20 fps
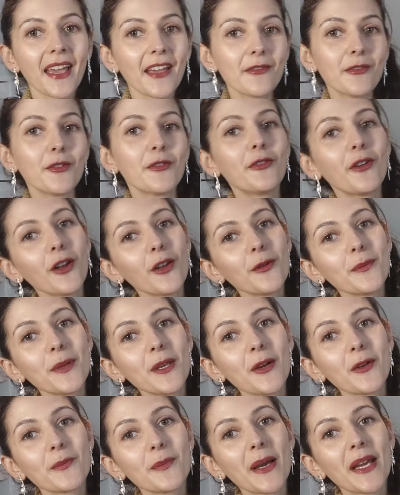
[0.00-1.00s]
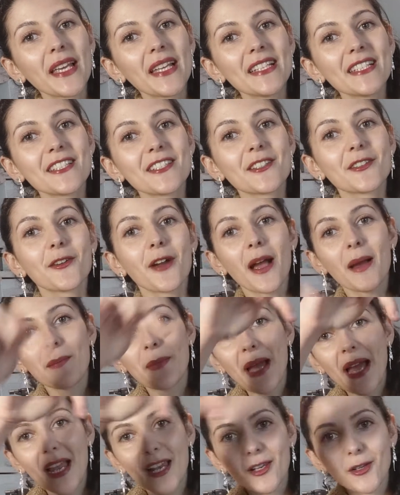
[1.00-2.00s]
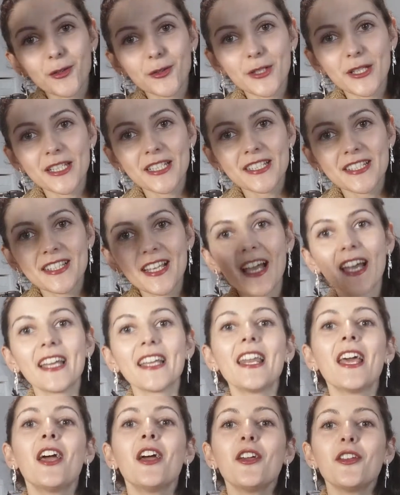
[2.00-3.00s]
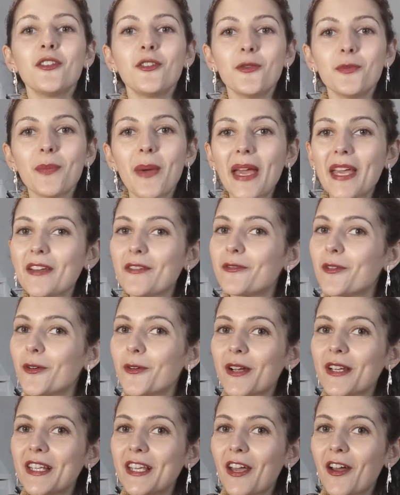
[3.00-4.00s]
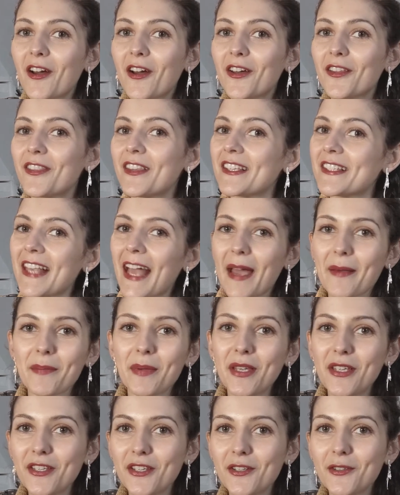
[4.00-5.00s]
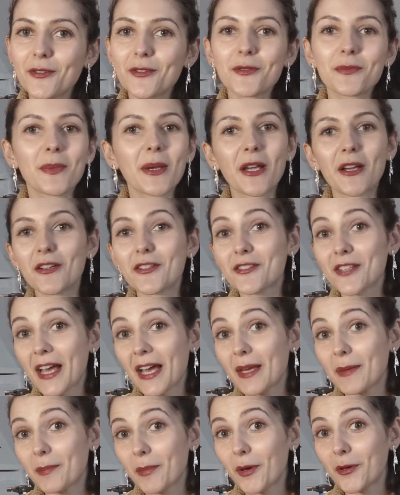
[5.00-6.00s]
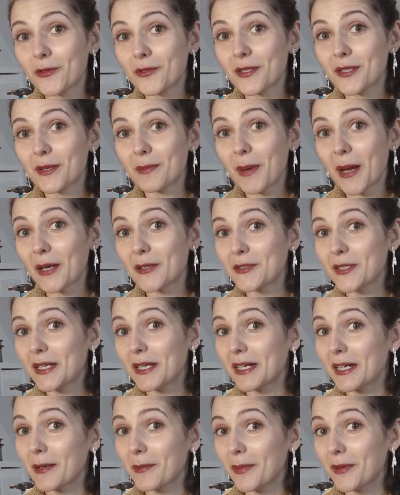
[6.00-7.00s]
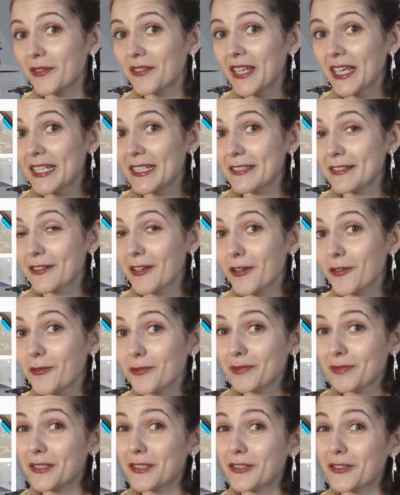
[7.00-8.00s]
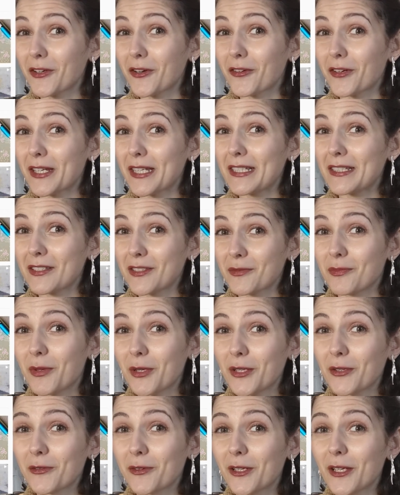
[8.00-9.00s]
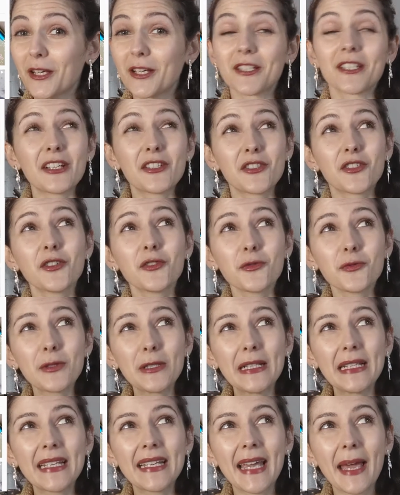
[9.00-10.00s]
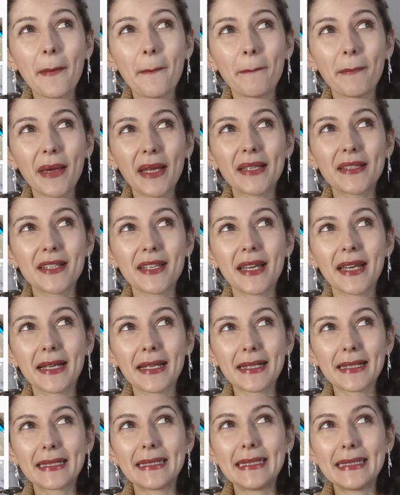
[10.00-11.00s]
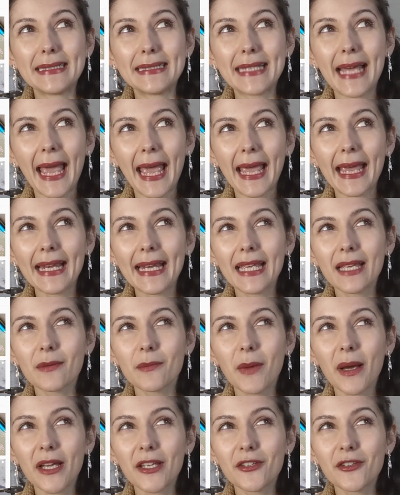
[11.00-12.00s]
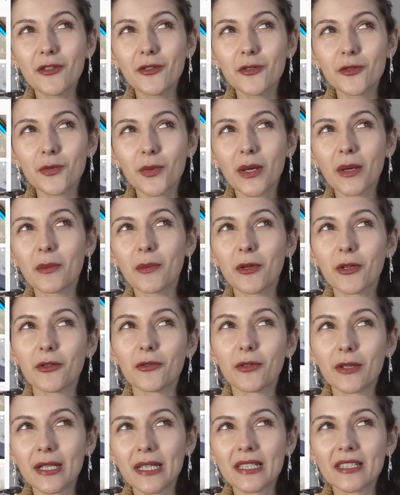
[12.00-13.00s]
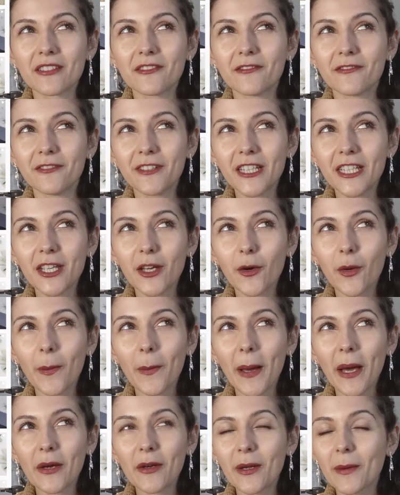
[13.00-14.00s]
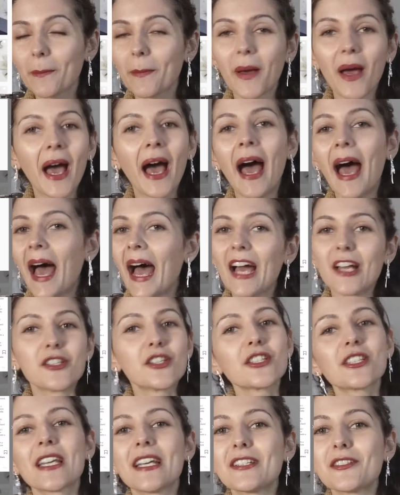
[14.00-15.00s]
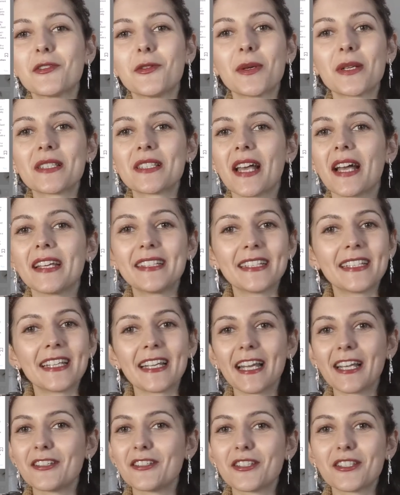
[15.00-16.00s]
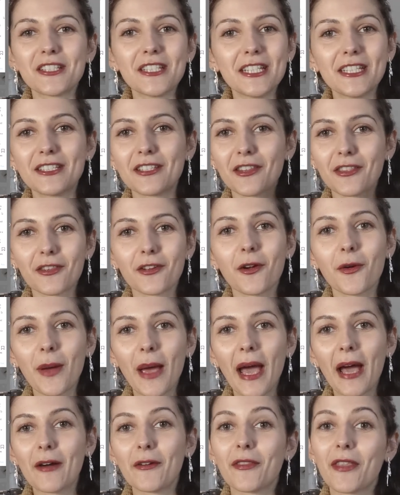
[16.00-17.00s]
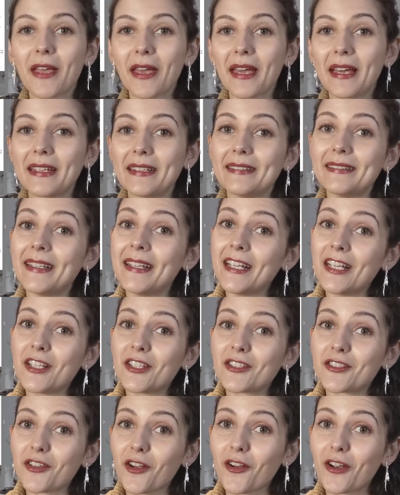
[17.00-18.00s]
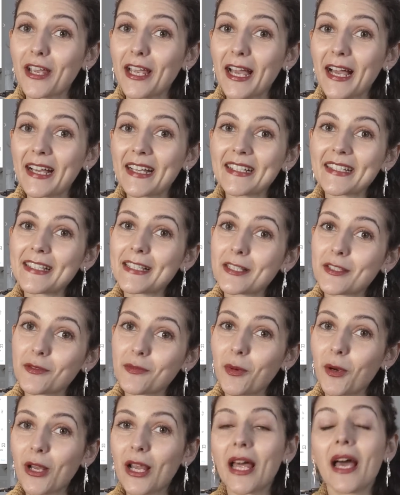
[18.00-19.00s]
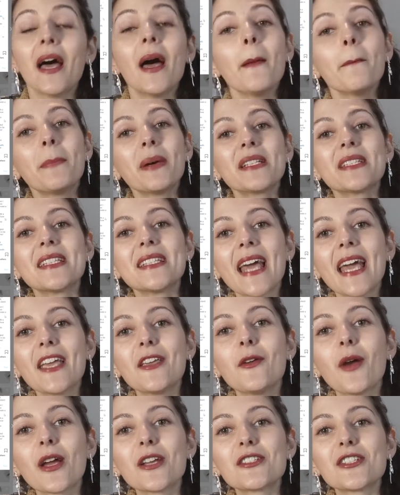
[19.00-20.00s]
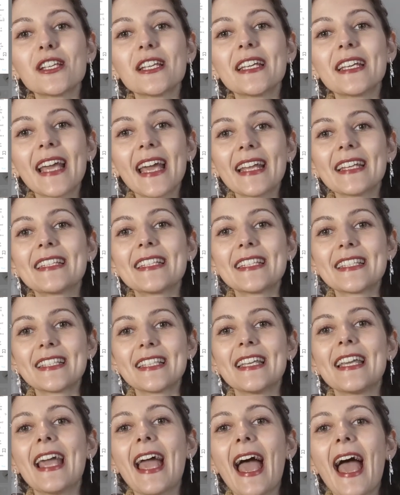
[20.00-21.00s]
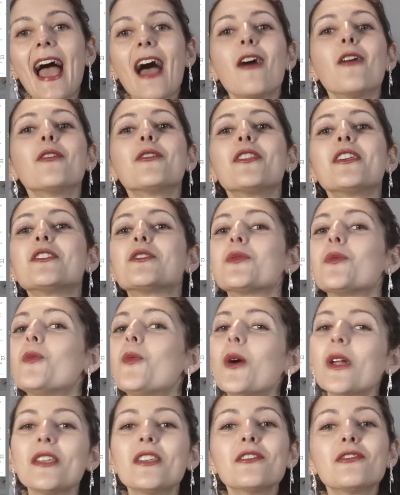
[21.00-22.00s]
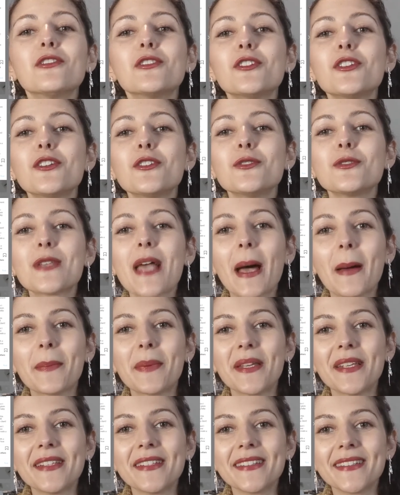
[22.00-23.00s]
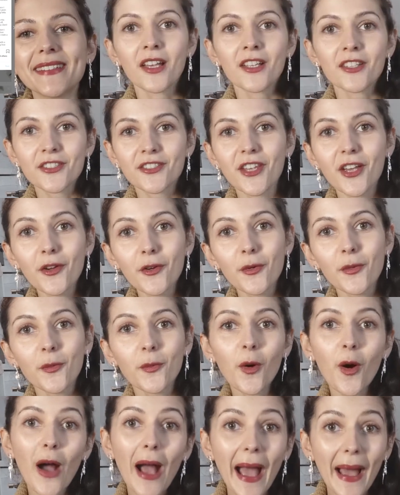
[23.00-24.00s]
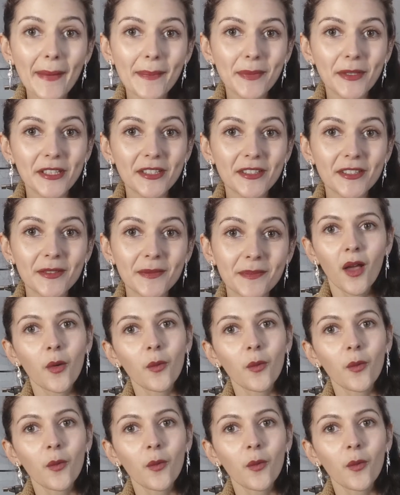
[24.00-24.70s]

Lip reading: If you follow me on my Instagram at Lorna Design, you may have already heard this happy news because I posted about it a couple of days ago. Sorry, spoiler alert. I should really get better at containing my news when I'm going to release a video about it, but I just get too excited and I just need to throw it out there and sorry guys, spoiler. But today you actually get to see how this wonderful news happened. So what happened?